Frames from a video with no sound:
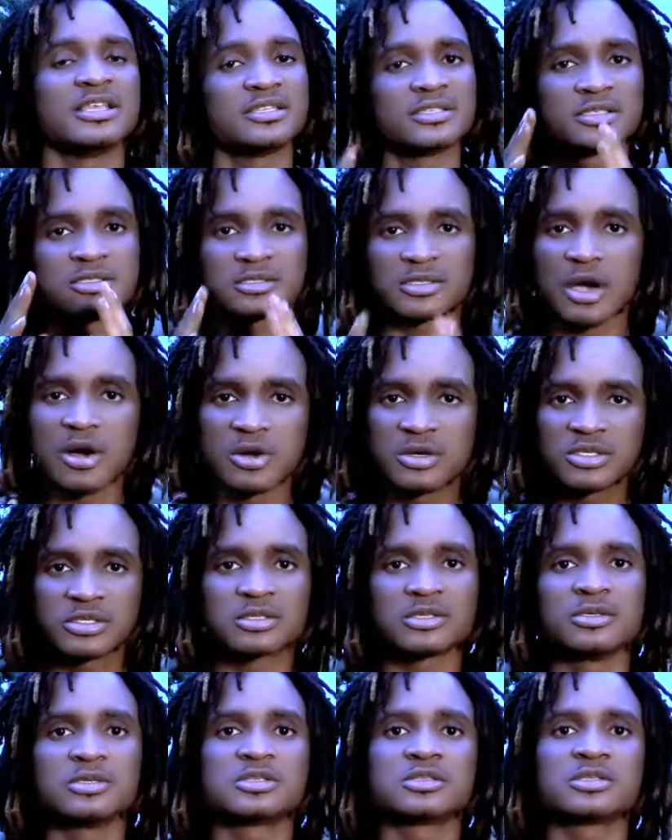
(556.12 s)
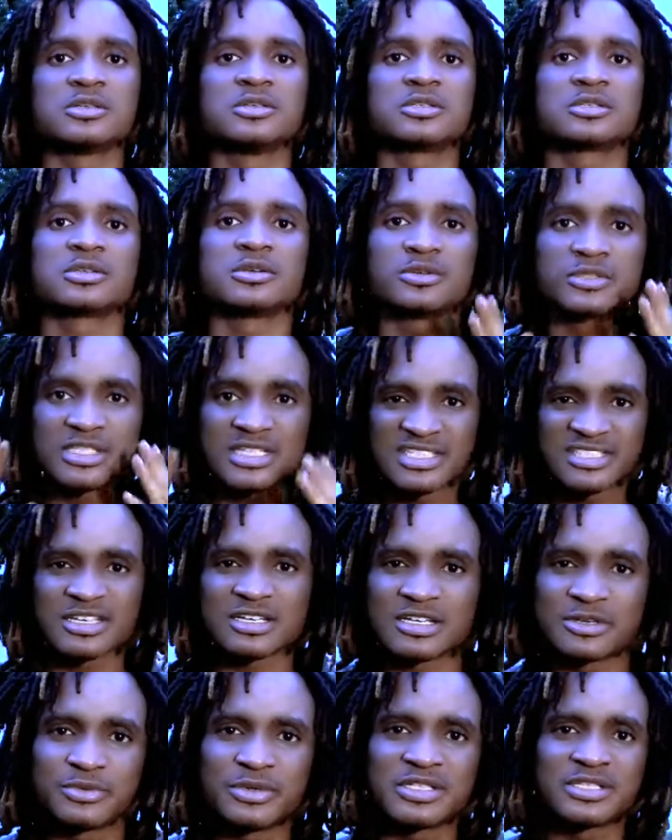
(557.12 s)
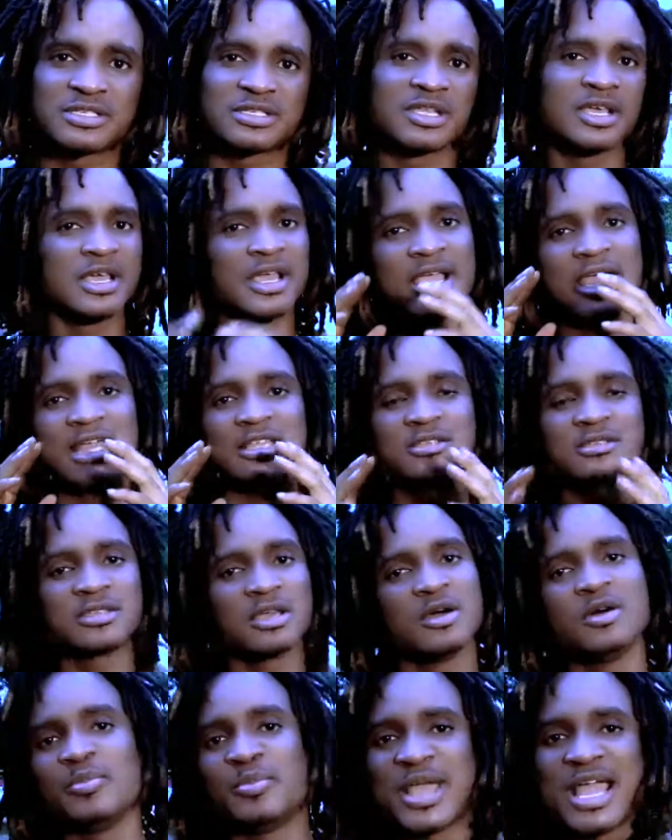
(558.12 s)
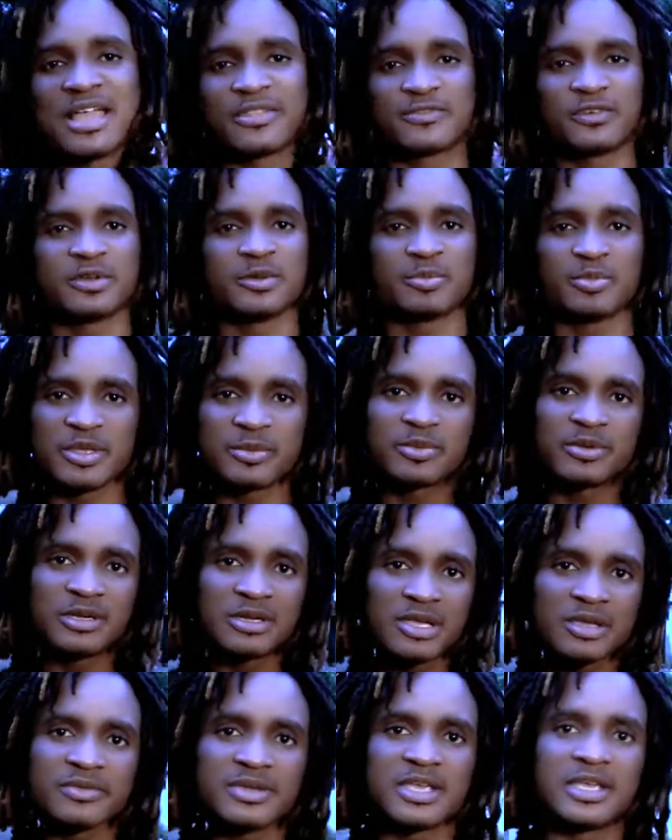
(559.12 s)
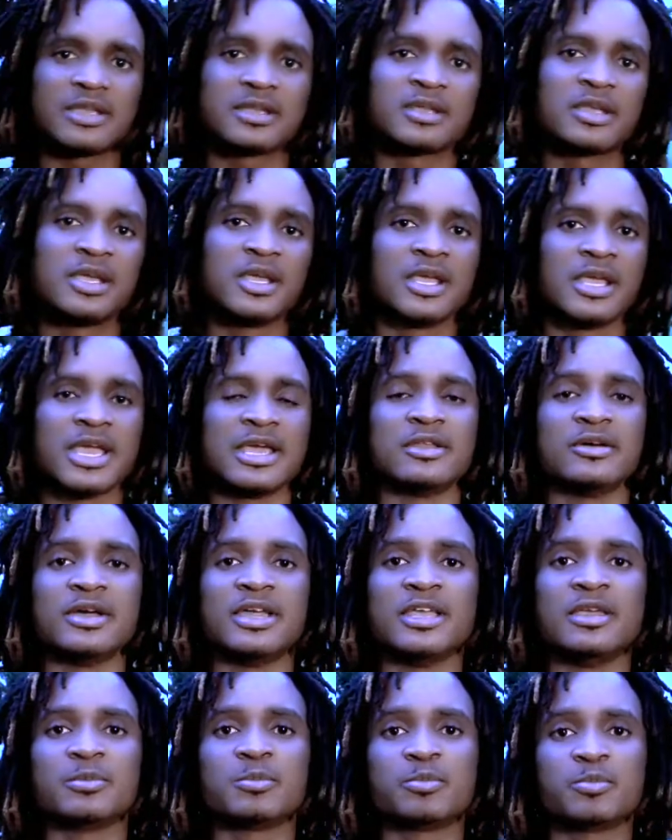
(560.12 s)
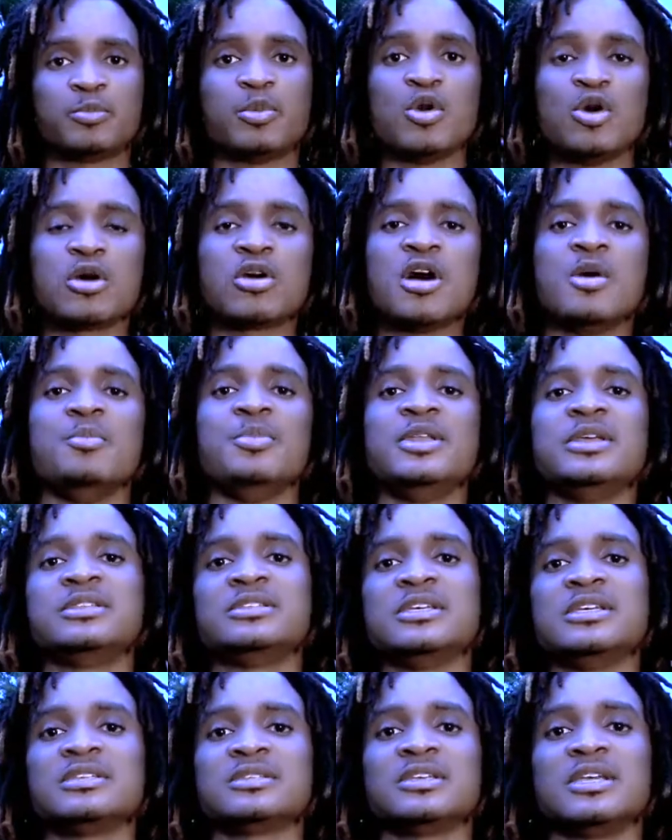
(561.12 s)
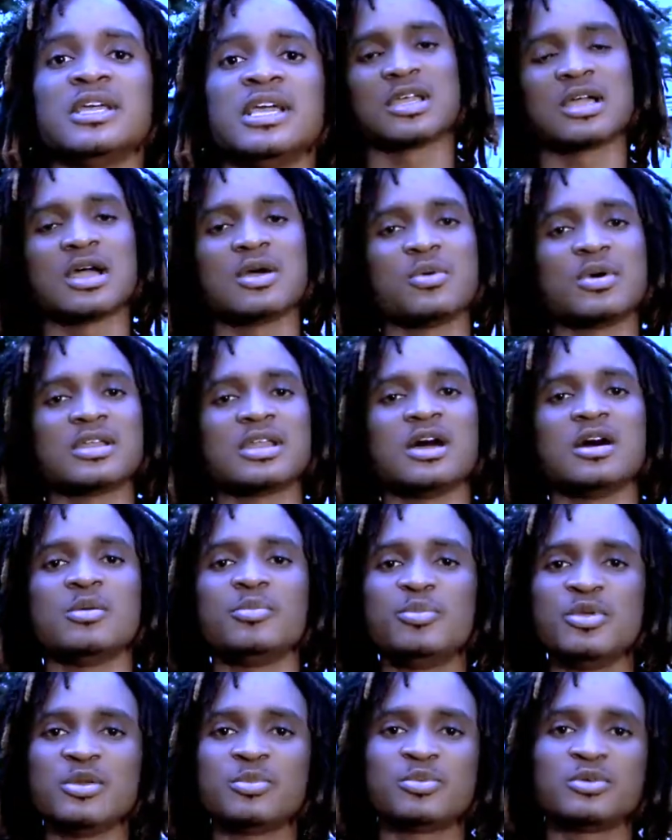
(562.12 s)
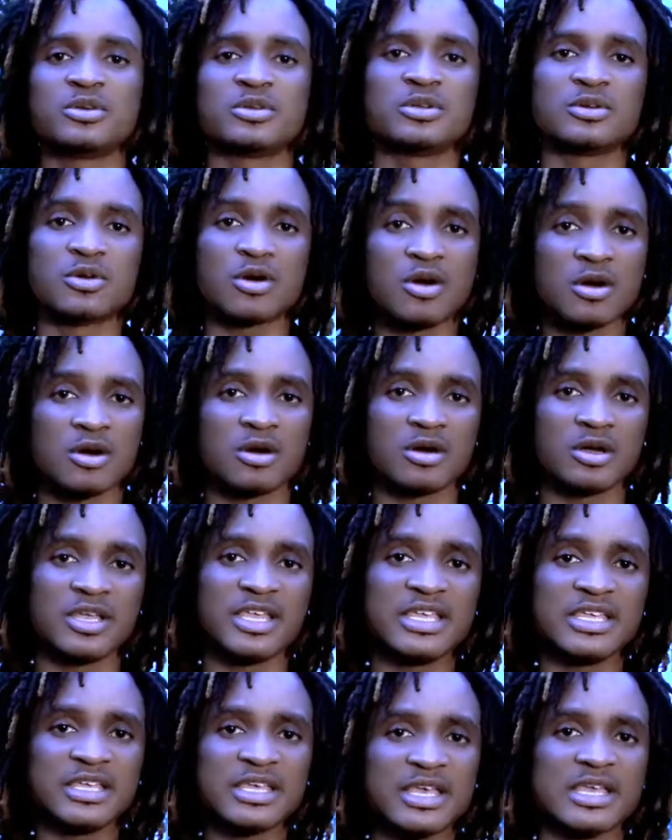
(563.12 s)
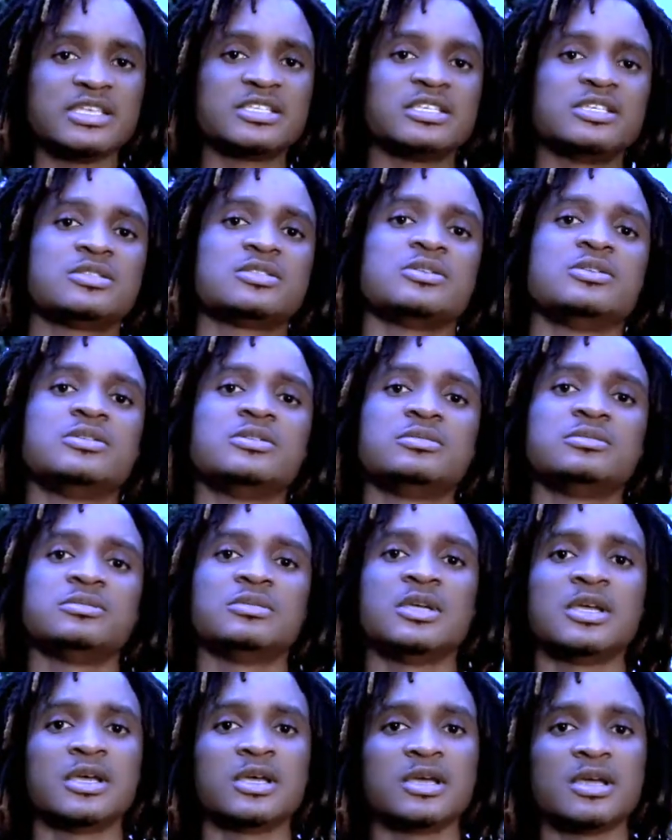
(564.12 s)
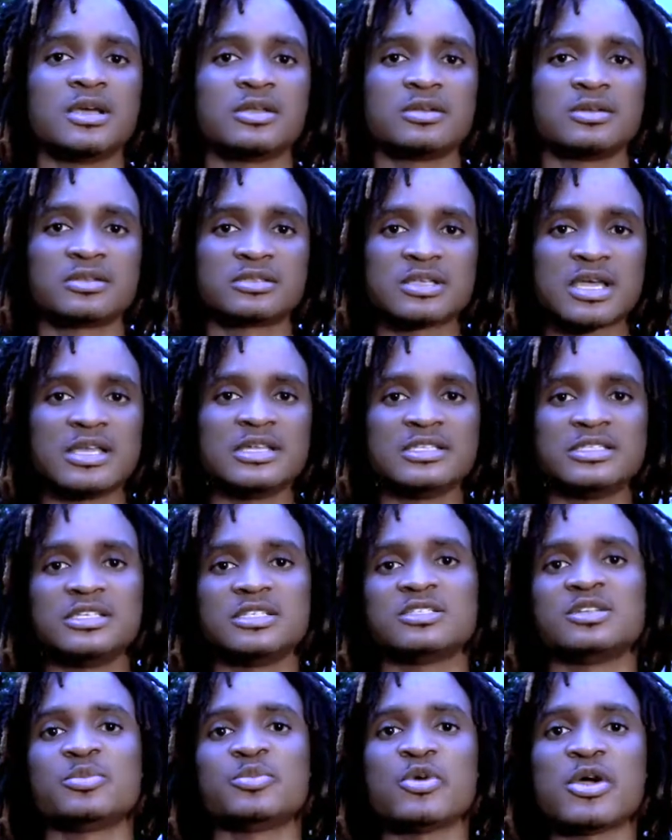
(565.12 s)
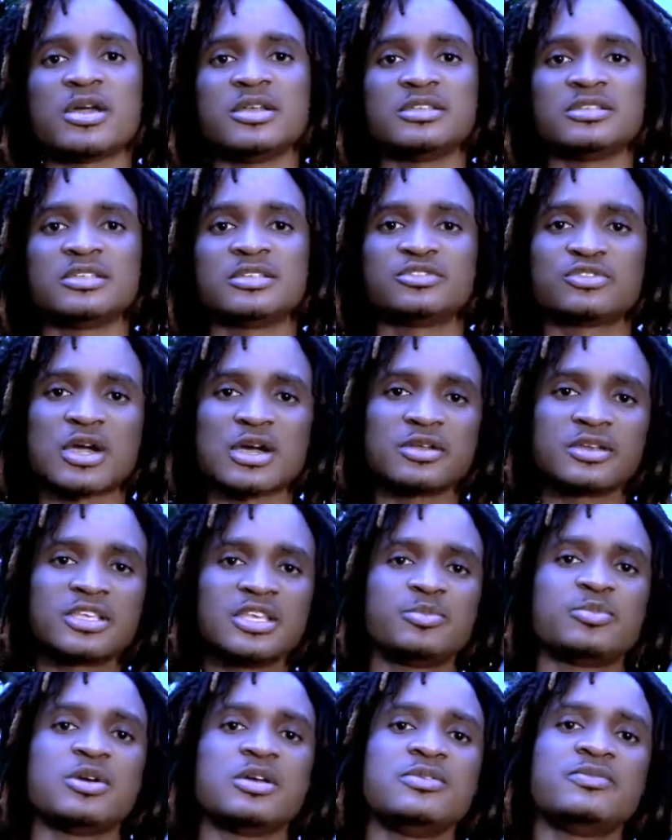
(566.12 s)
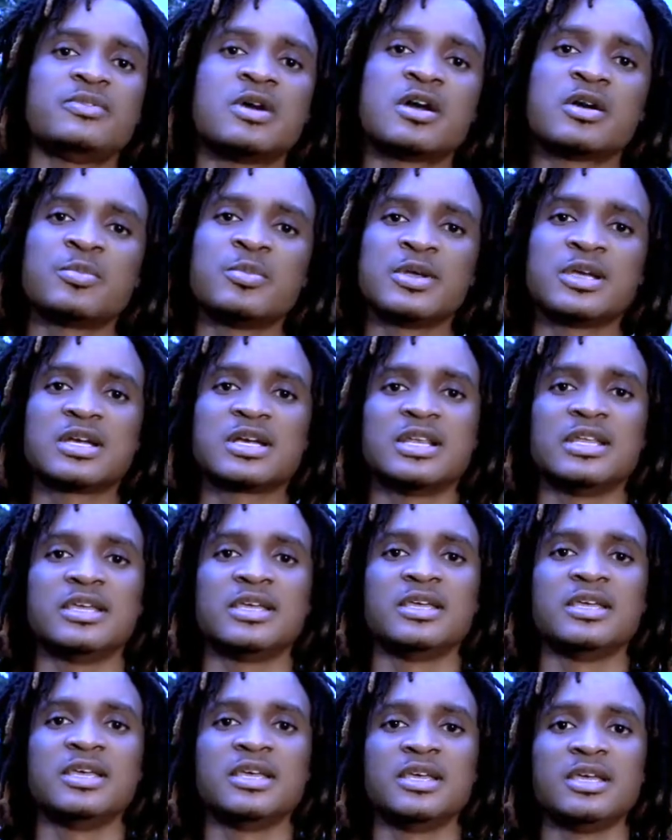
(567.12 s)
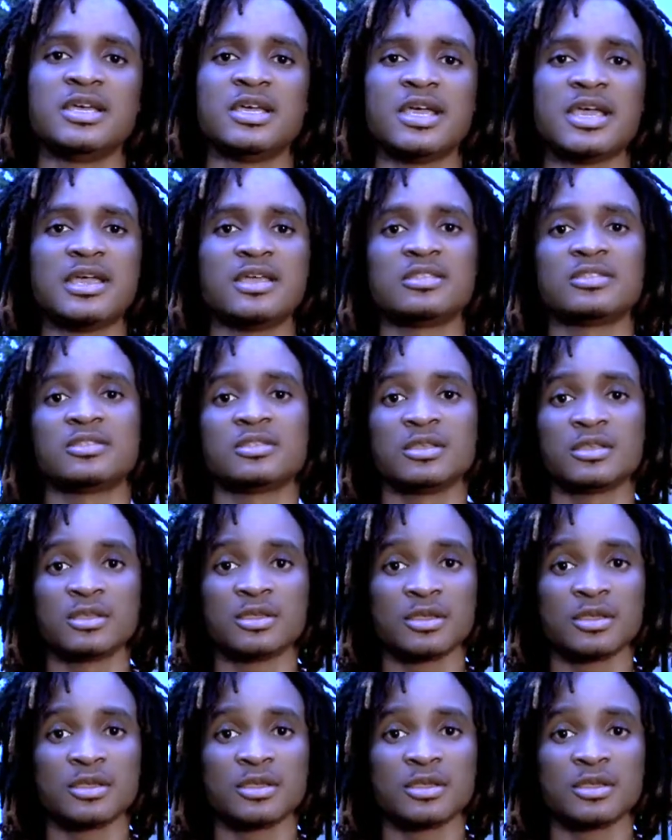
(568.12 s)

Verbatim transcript: is so, so, so, so deteriorated and so bad for the people living in, you know, in poor communities. I want our people to all engage into, you know, sanitation practices. Try to keep your environment clean, and